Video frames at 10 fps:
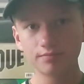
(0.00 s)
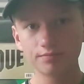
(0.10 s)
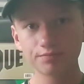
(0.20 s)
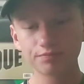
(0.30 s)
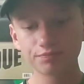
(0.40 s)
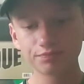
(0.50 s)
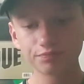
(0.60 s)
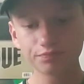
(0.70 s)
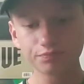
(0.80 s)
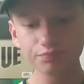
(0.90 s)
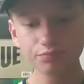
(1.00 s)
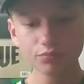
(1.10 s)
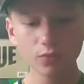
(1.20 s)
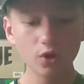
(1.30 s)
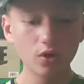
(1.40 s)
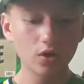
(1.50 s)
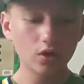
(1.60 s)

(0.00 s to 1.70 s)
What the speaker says: Nobody speaks.